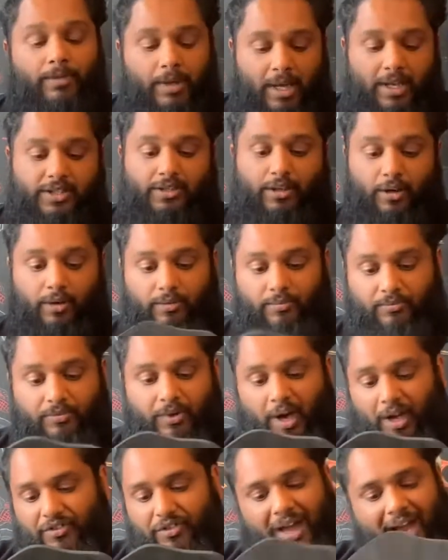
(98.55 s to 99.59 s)
So
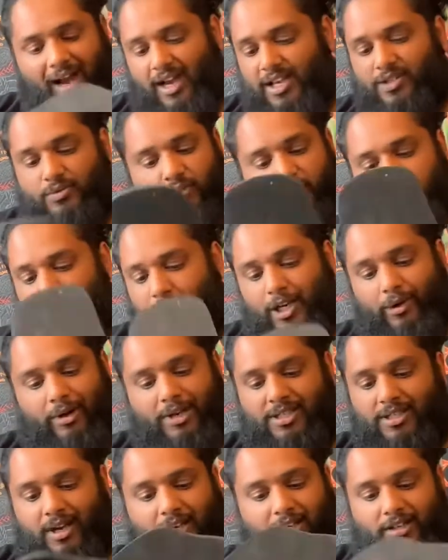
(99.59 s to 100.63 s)
that is the only
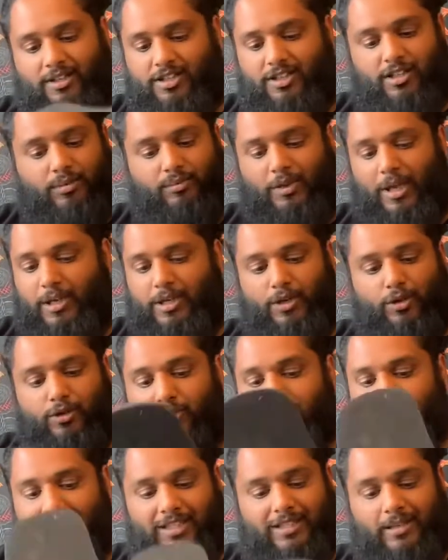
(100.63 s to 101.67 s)
reason I can assume they use
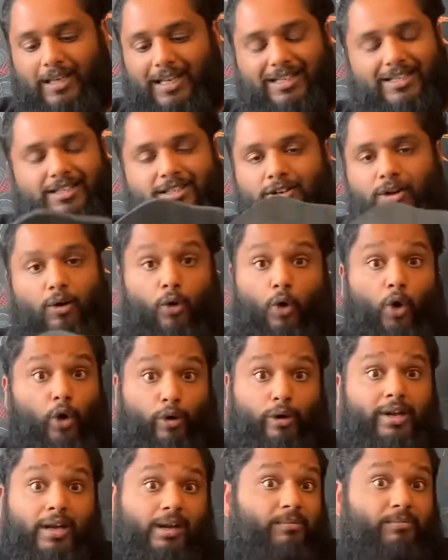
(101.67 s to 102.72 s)
these. It's not, or
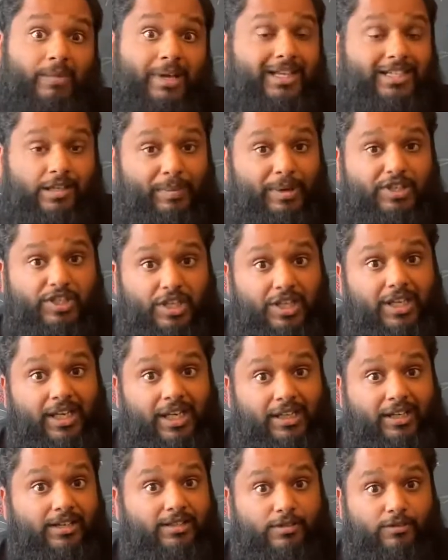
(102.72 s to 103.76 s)
it's a bit cheeky
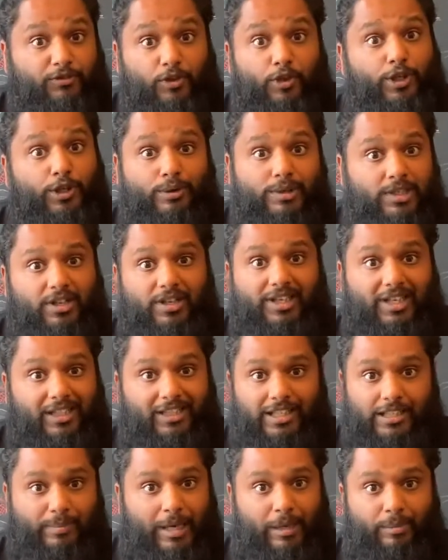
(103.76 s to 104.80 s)
and it's to fool you into thinking there's
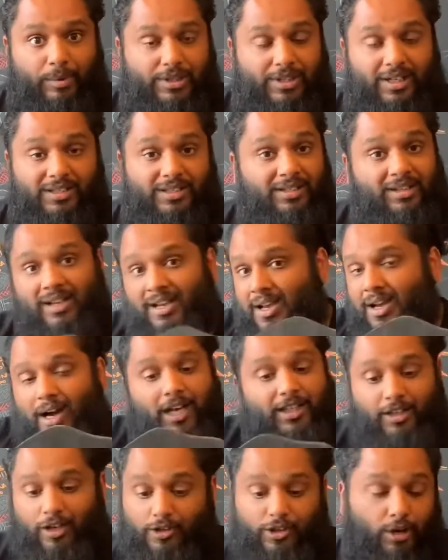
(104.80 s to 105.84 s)
a back protector. I
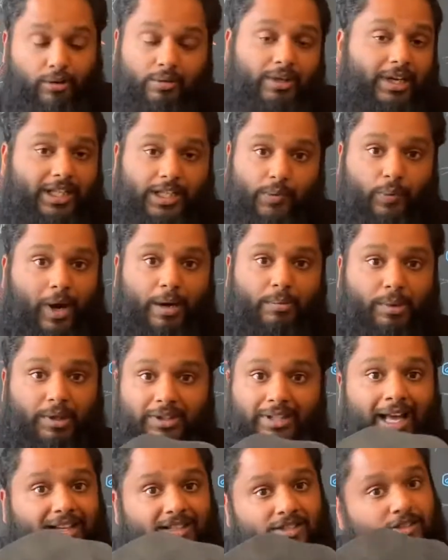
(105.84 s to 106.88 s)
don't know either way, but
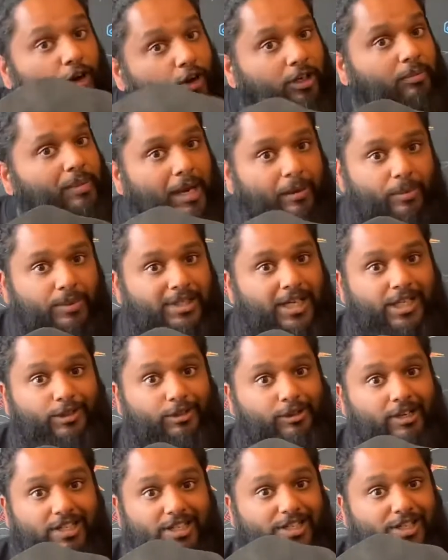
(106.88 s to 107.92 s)
that's not a back protector
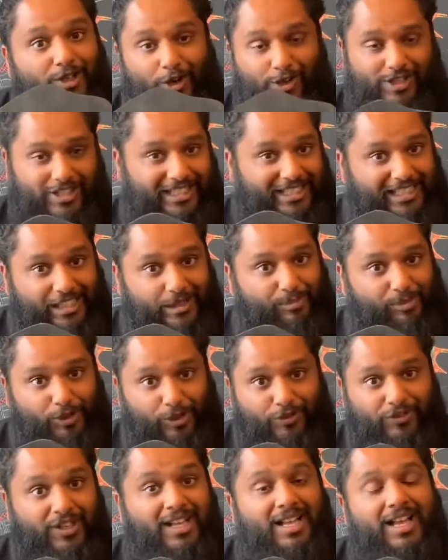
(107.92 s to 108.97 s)
and it's not CE
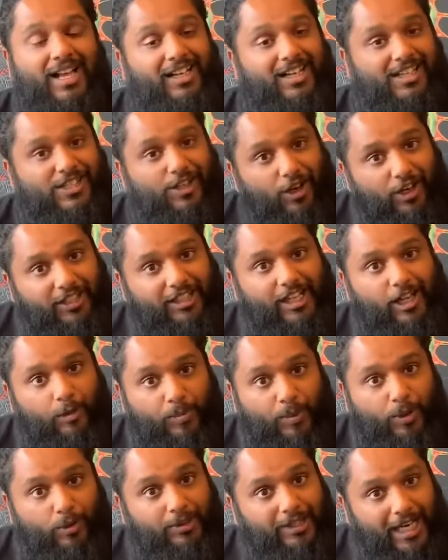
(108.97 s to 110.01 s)
approved, and it's not going to help
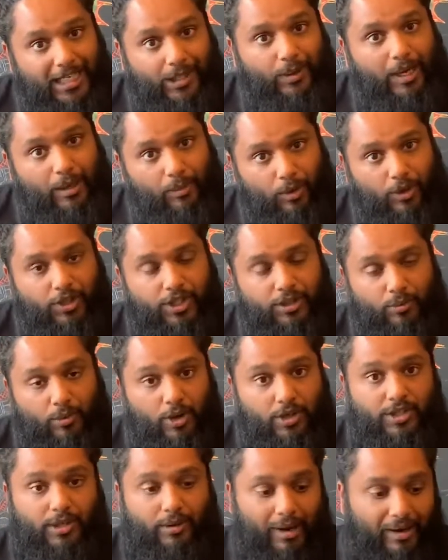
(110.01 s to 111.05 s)
you in any way
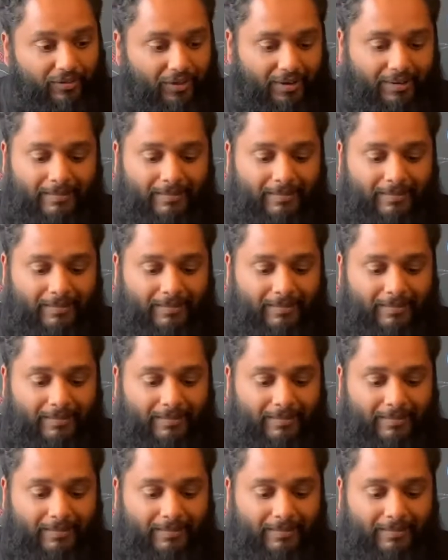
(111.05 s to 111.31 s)
whatsoever.